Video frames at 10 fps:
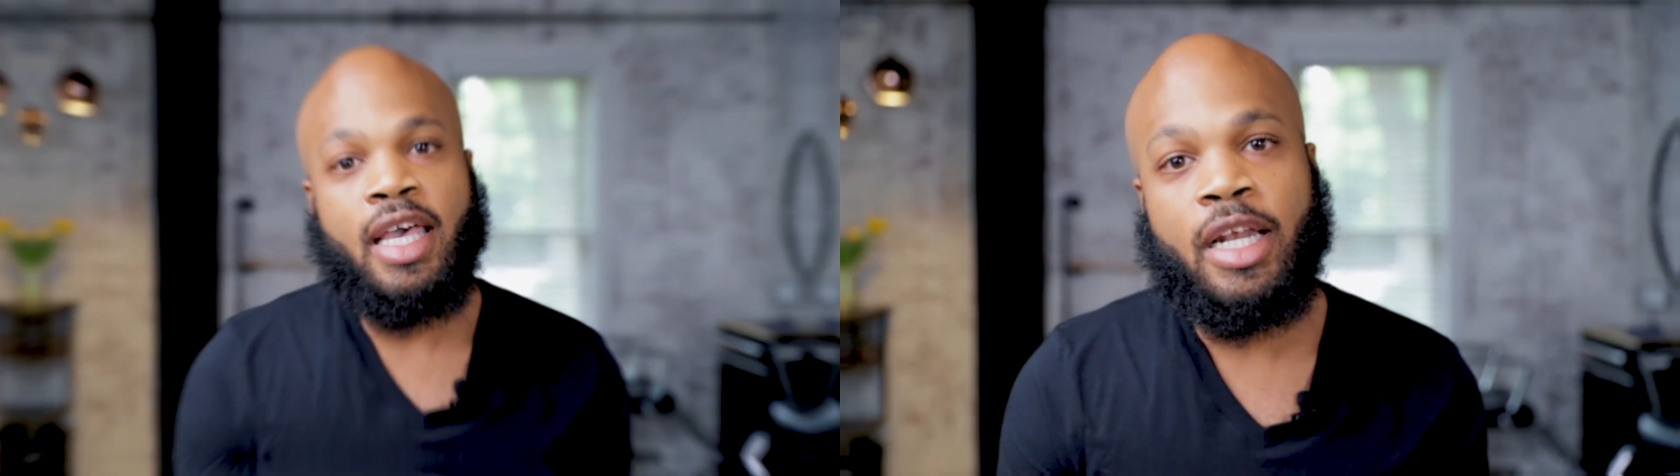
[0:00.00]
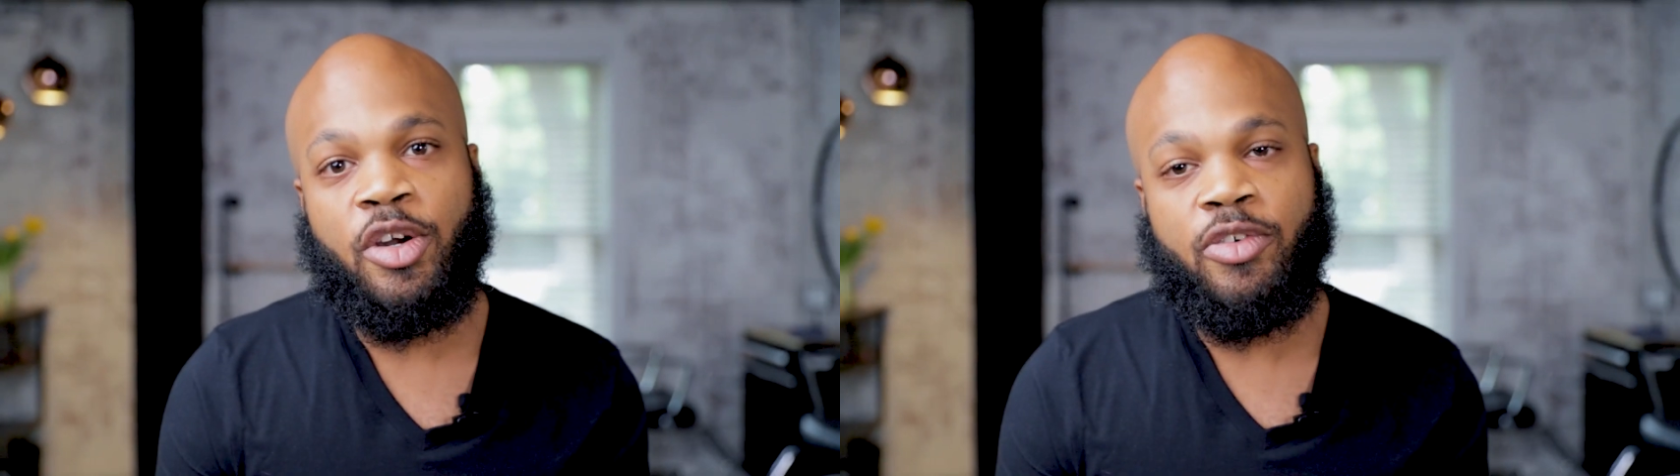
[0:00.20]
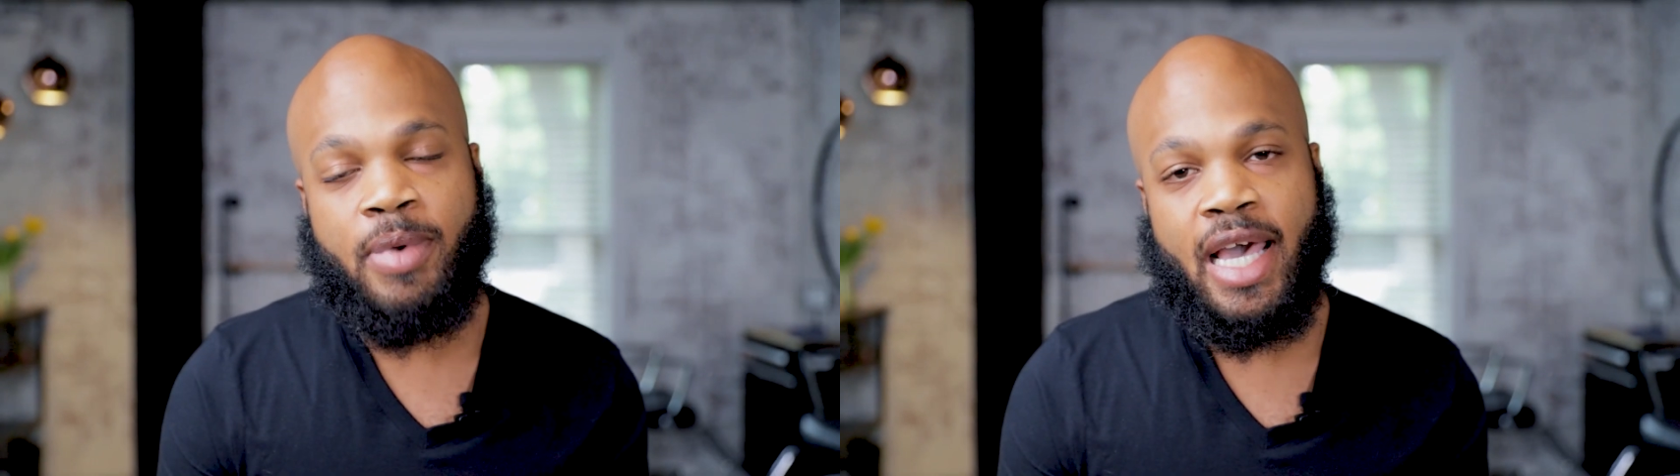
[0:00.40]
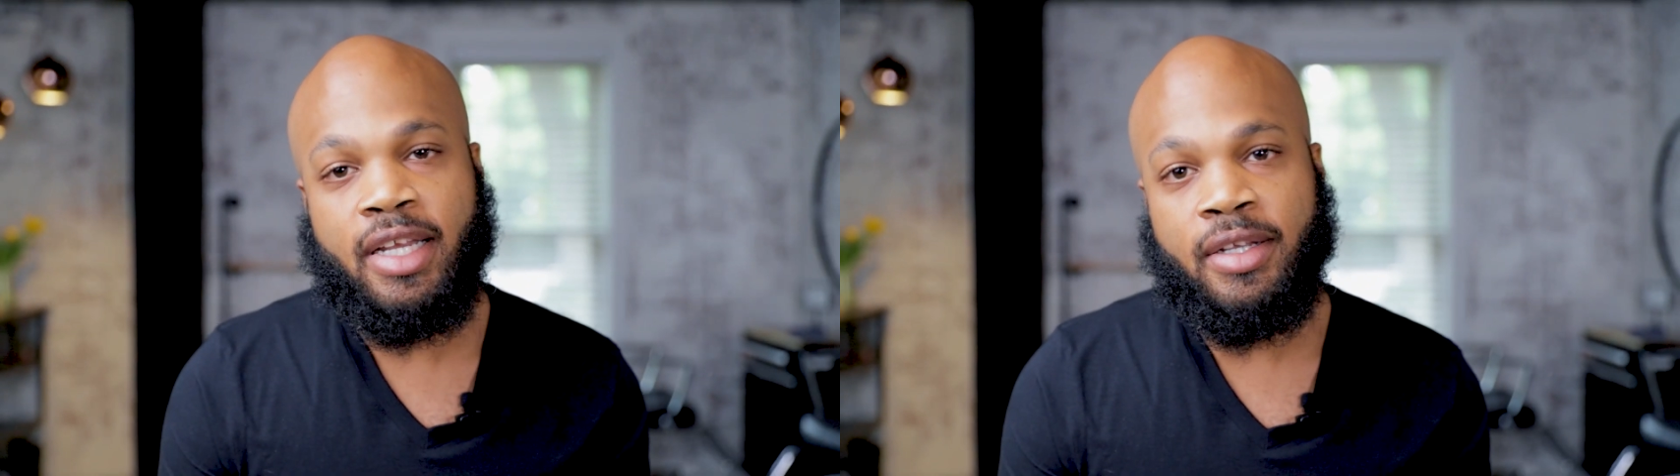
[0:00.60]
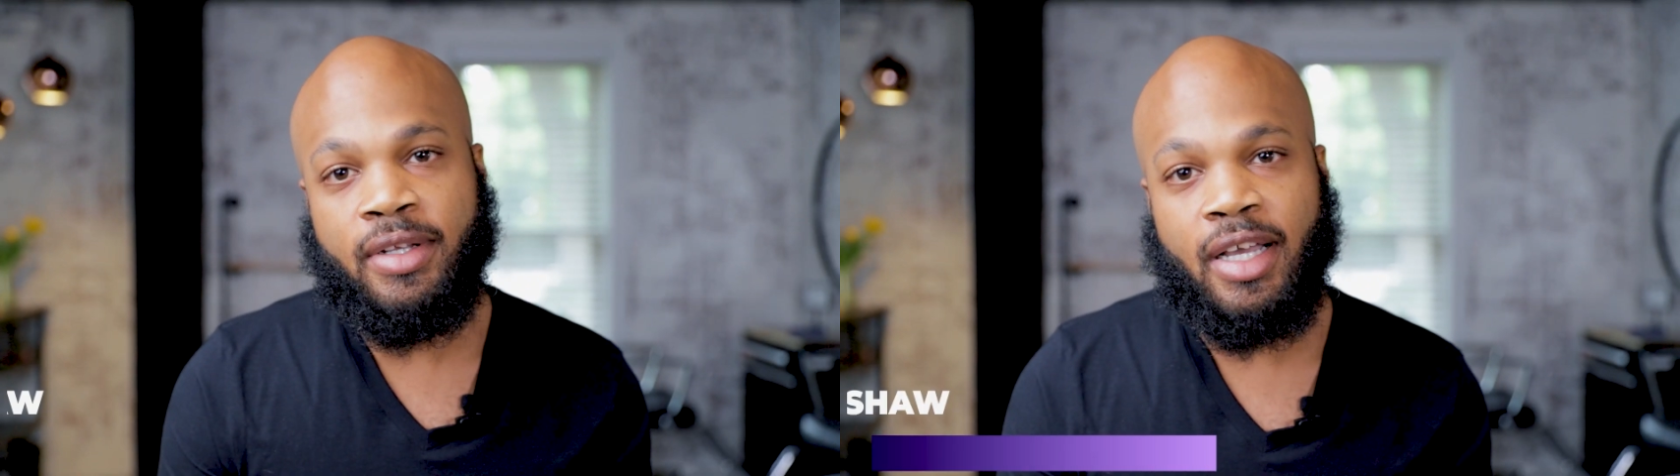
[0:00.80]
Hello
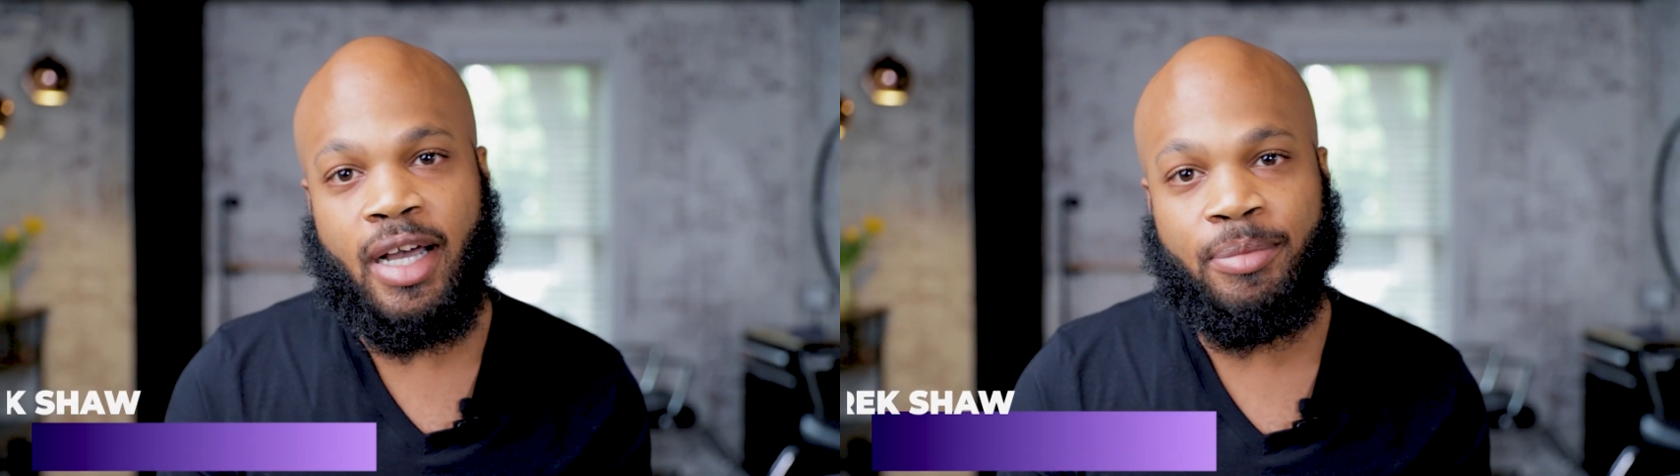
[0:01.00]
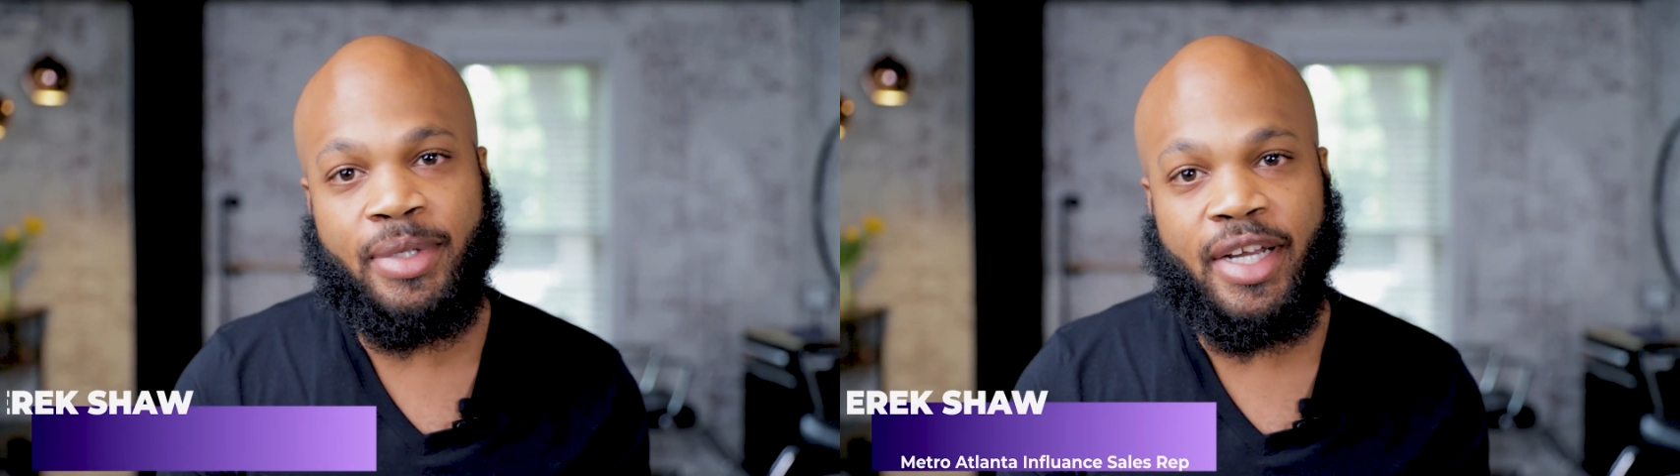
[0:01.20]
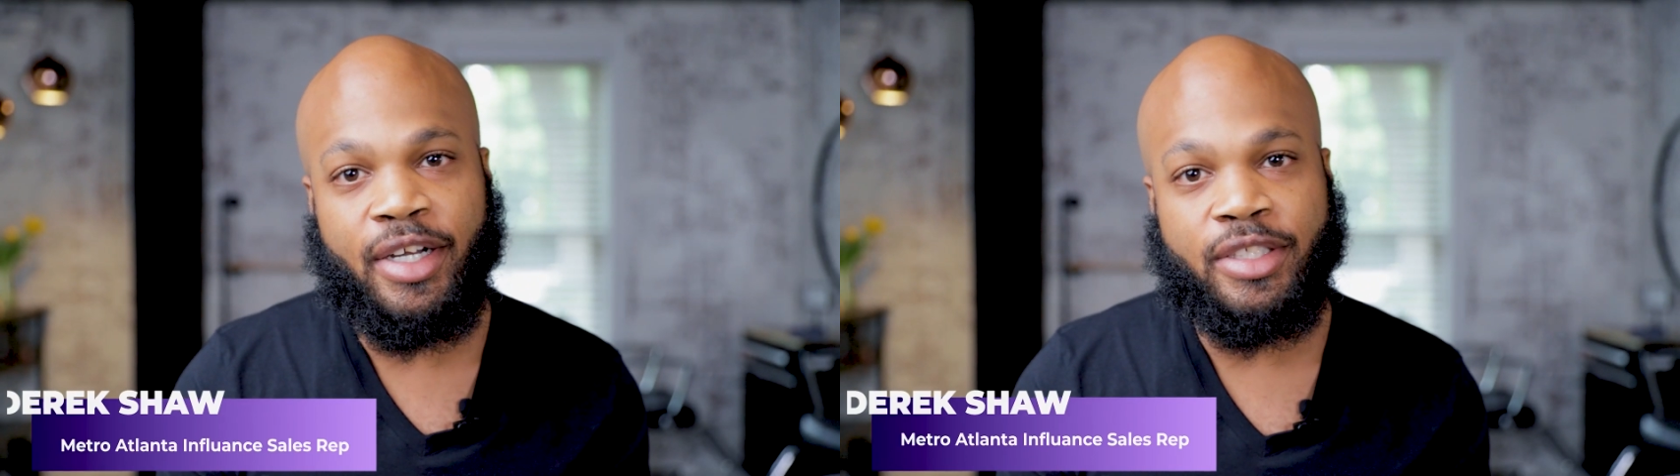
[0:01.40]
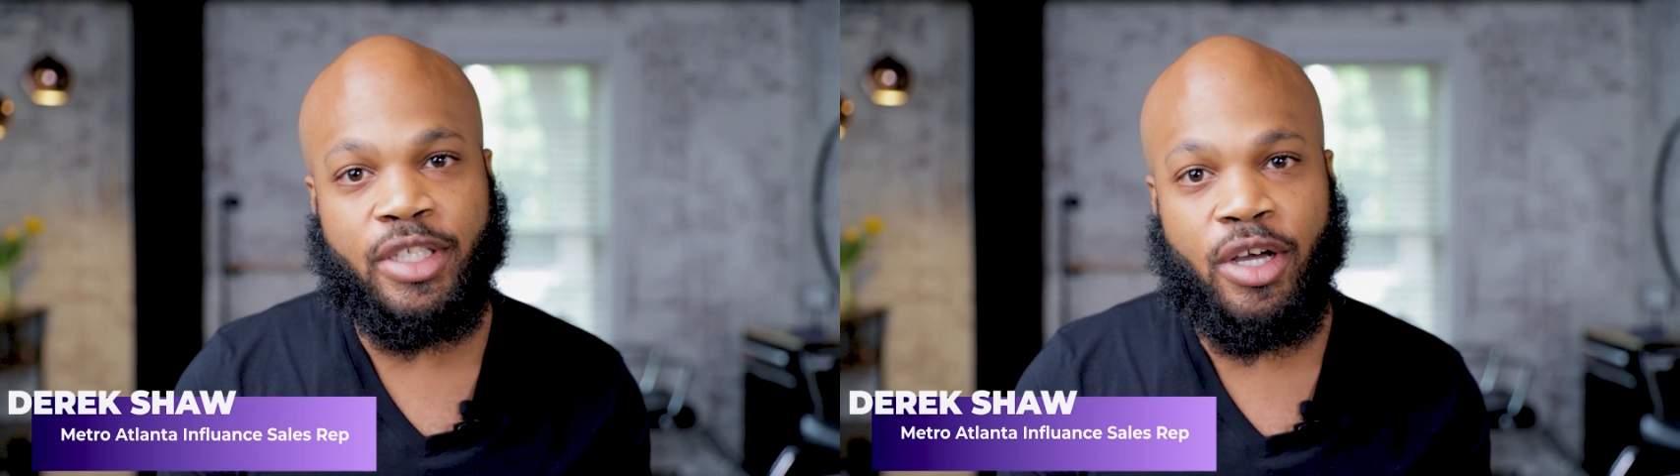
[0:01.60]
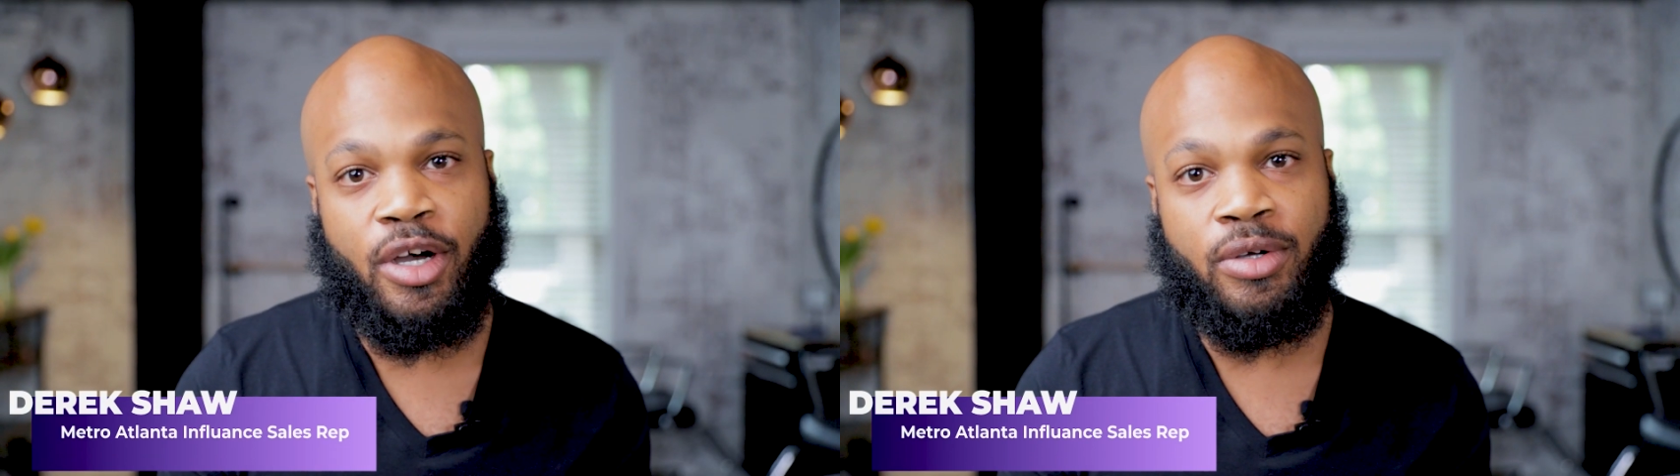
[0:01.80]
everybody, I'm Derek
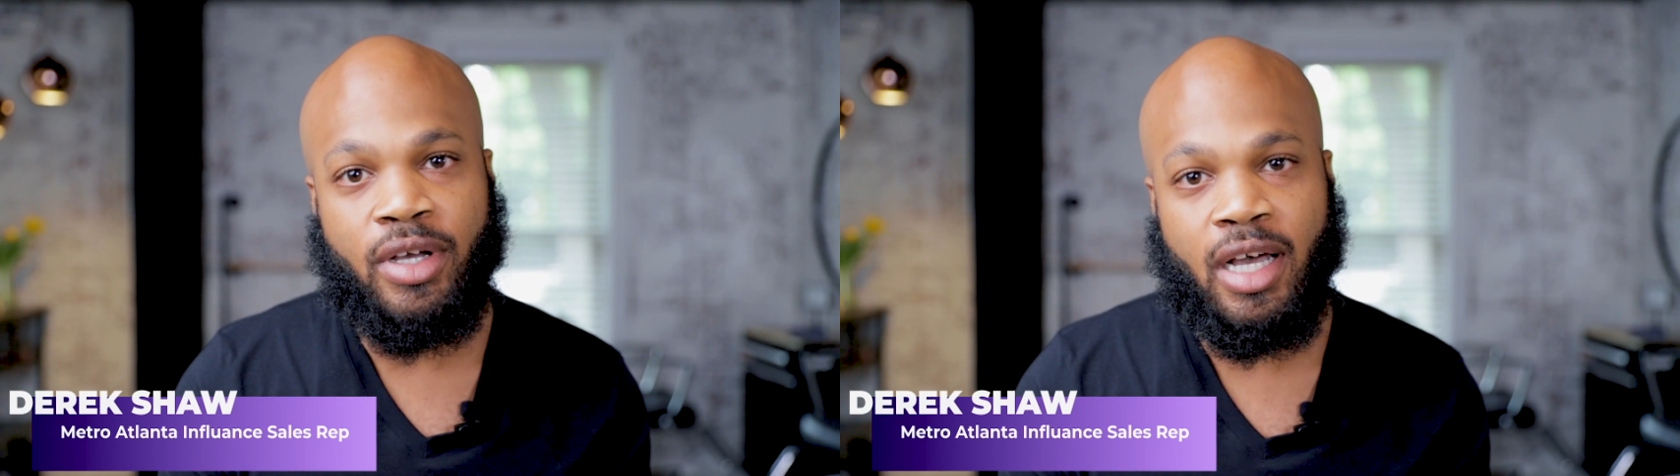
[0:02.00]
Shaw.